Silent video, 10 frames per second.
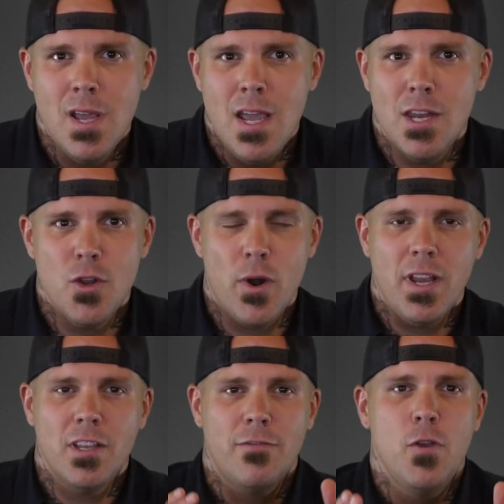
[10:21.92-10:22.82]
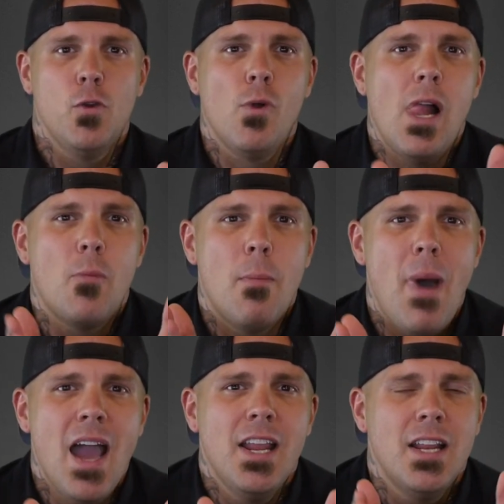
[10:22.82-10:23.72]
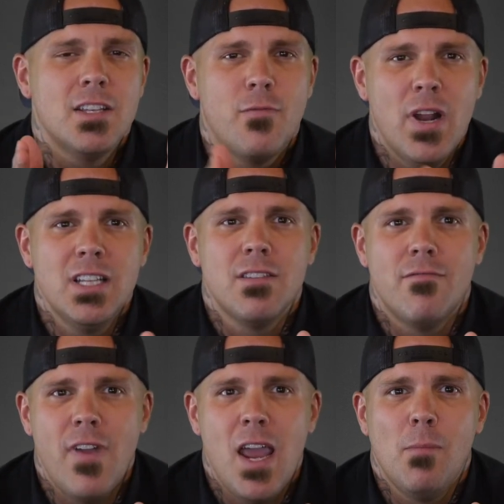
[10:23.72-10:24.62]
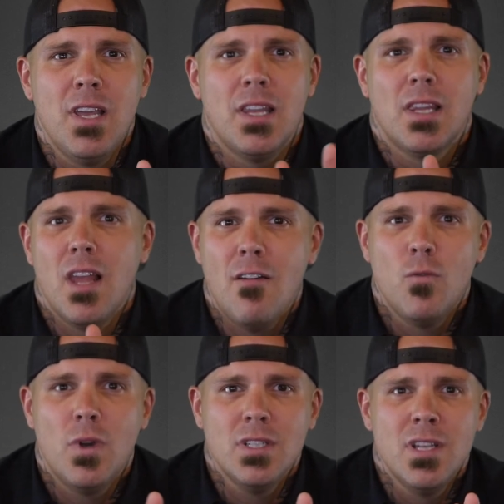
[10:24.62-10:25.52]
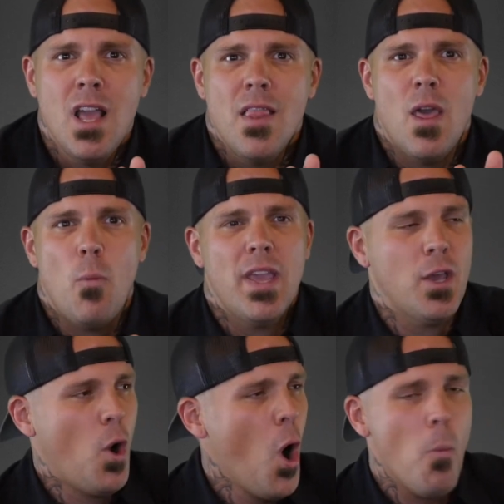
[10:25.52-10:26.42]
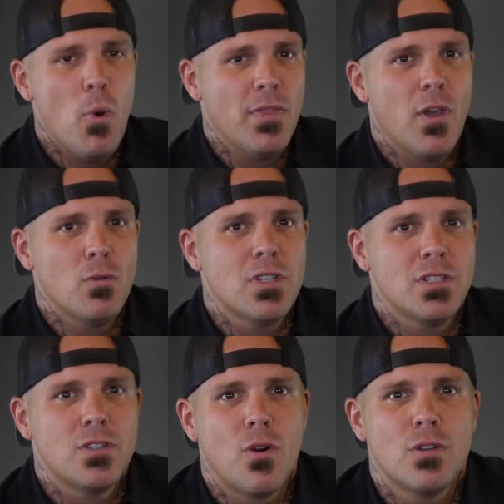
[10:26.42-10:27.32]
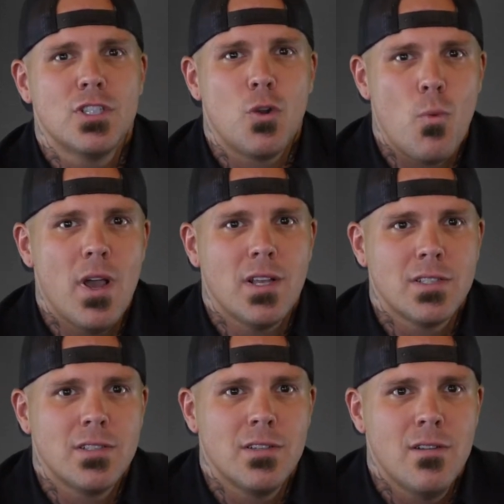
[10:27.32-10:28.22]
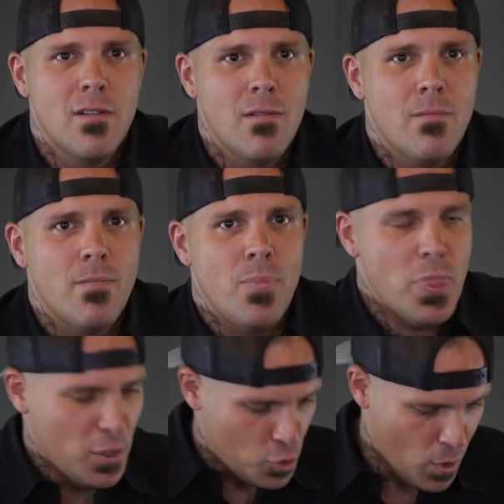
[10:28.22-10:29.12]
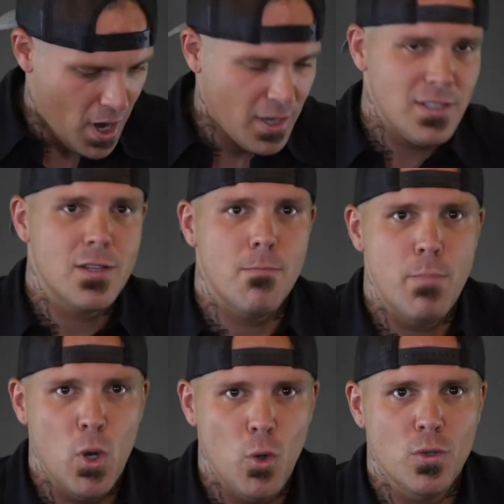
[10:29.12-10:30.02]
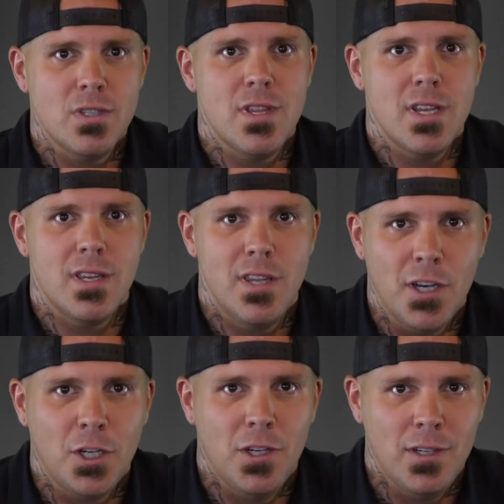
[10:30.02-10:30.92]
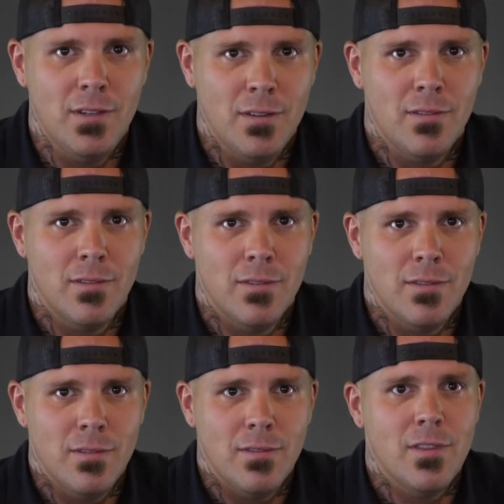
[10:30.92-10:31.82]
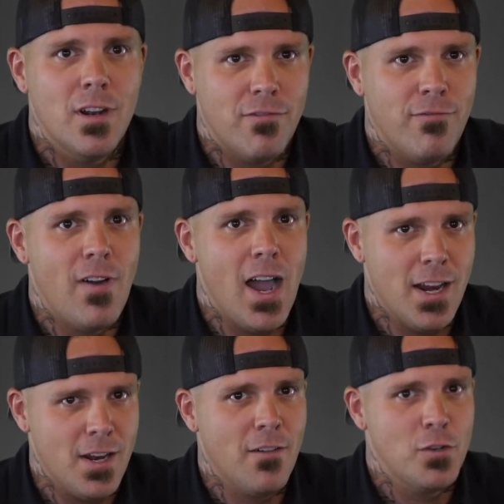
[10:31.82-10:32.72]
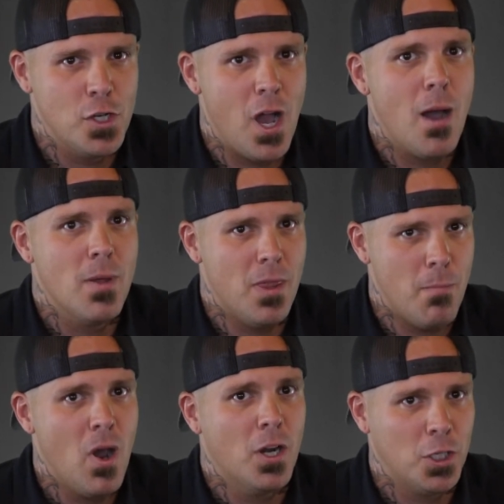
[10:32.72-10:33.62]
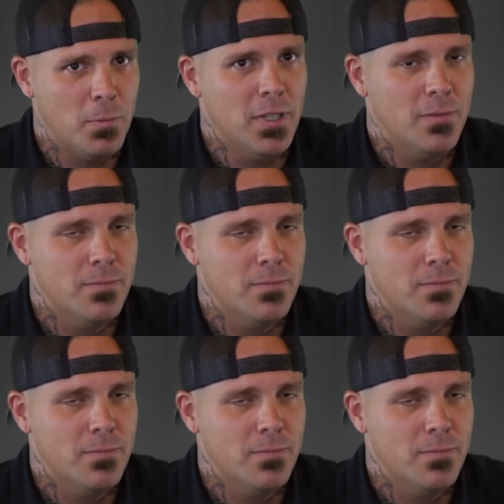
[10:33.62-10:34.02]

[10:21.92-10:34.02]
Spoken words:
And during his funeral, I reminded his friends and family and loved ones that we could all put those concerns to rest. The drugs, the booze, the addiction did a fine enough job in the punishment.